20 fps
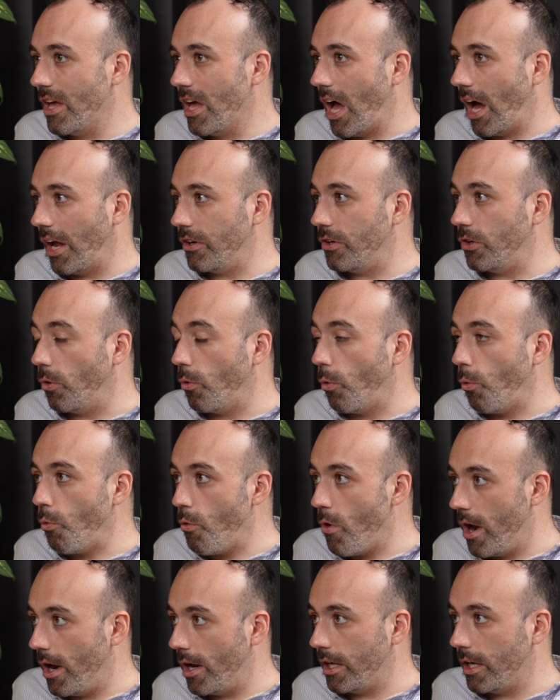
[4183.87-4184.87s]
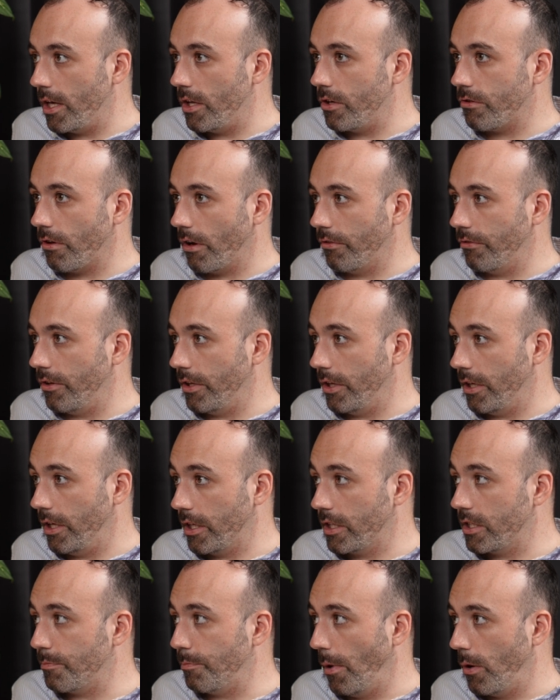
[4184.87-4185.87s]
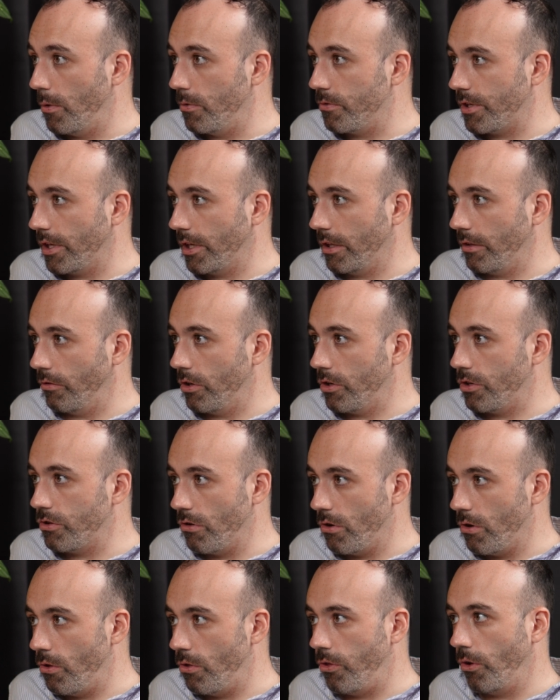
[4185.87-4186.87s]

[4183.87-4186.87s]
and you're really interested in exposing the truth,